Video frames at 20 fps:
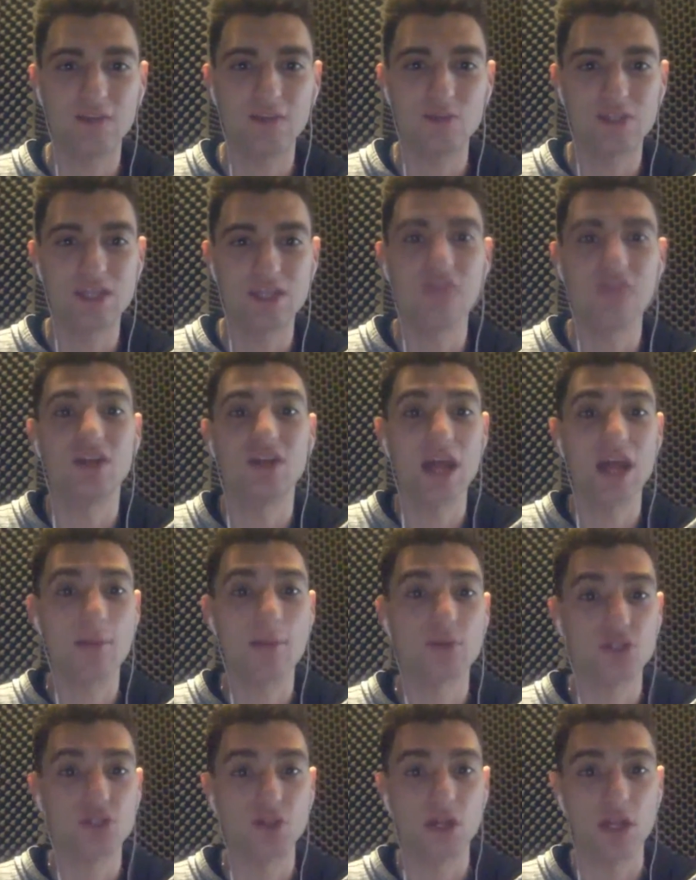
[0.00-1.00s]
given the
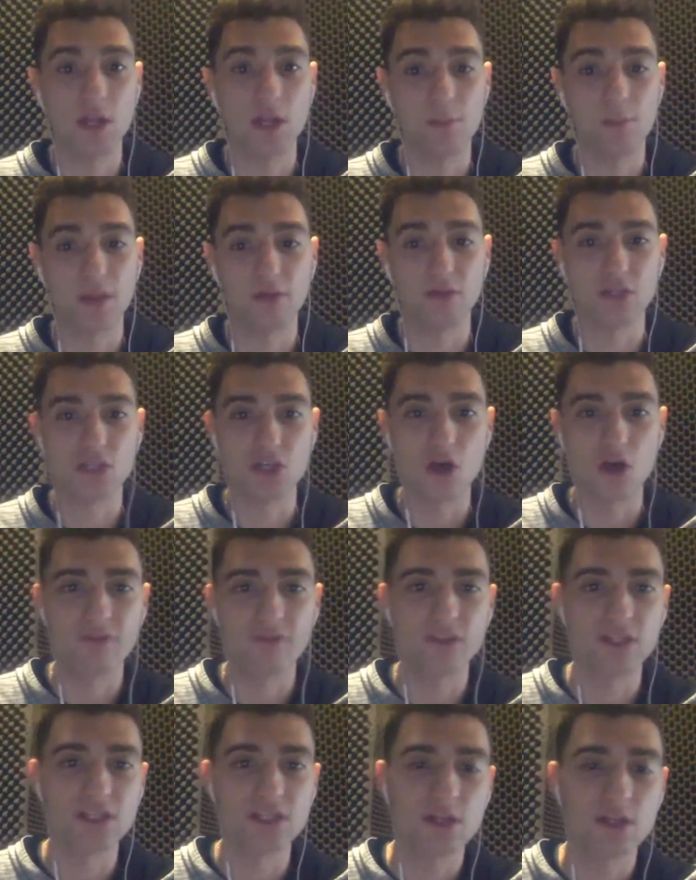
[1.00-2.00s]
opportunity to play with the
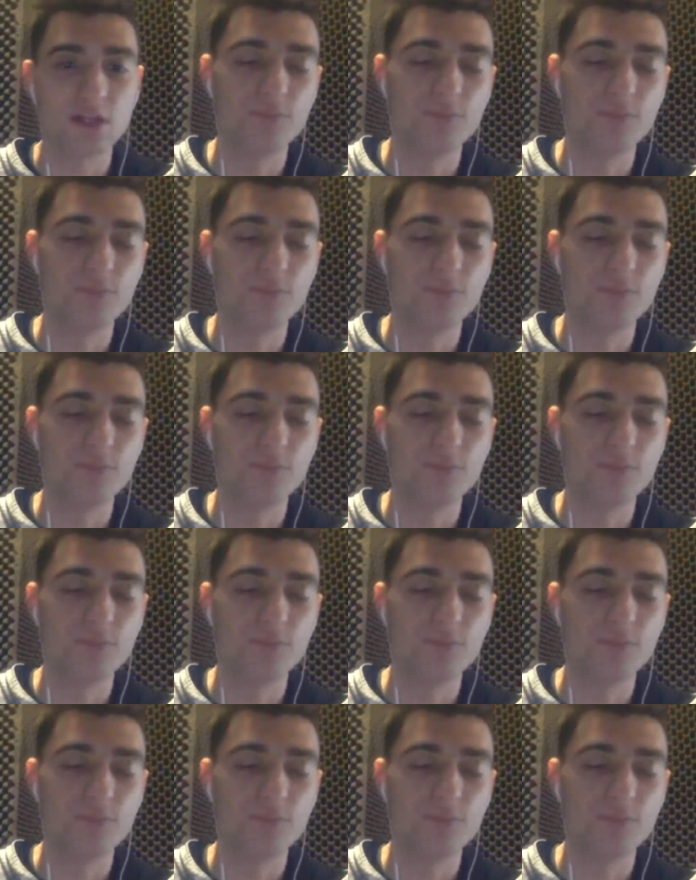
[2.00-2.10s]
Dolphins.